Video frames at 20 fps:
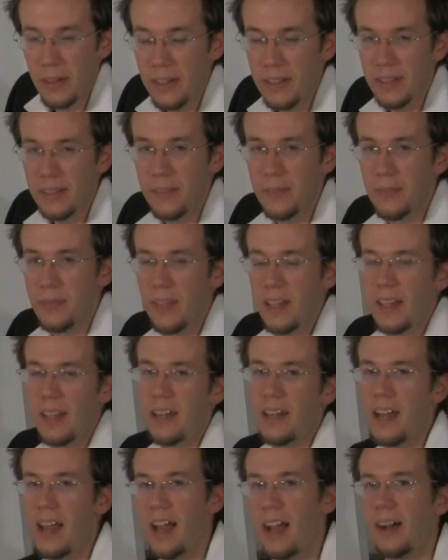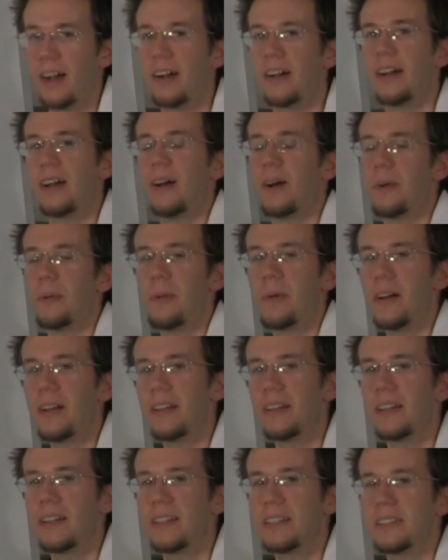one. Now,
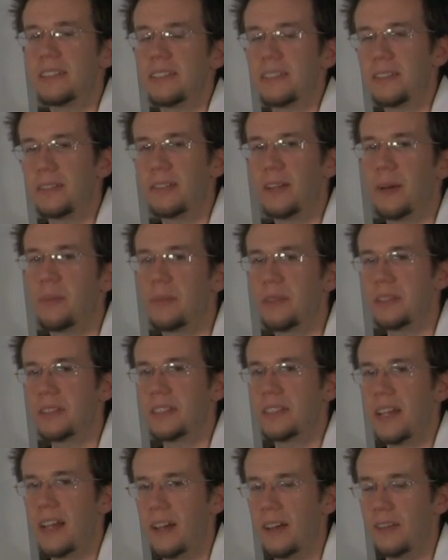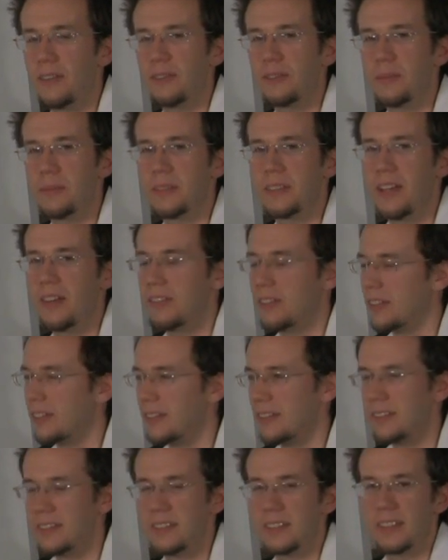what is 2 numbers down from
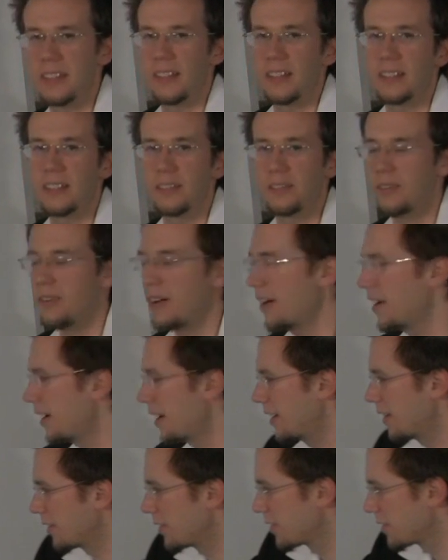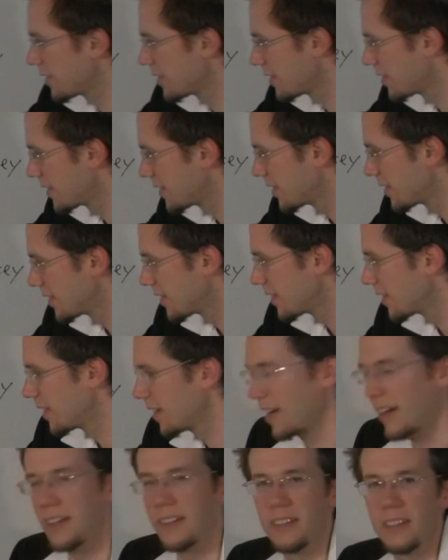7? 6, 5.
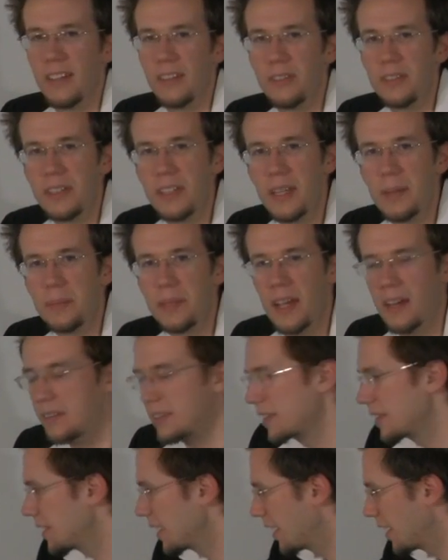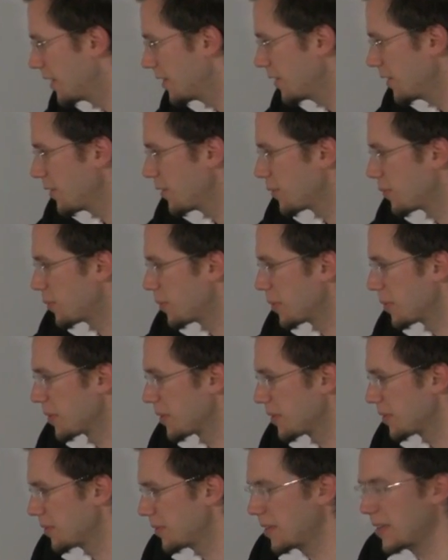And if you keep counting down,
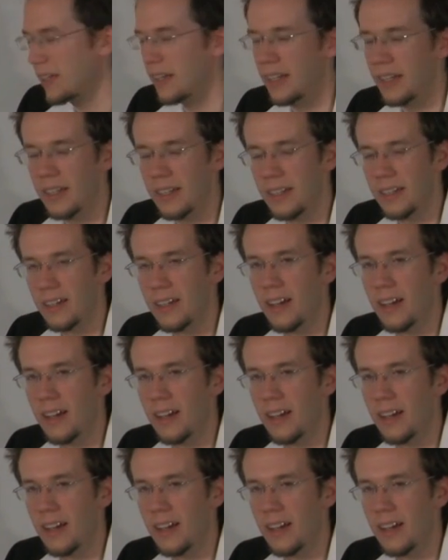4, 3.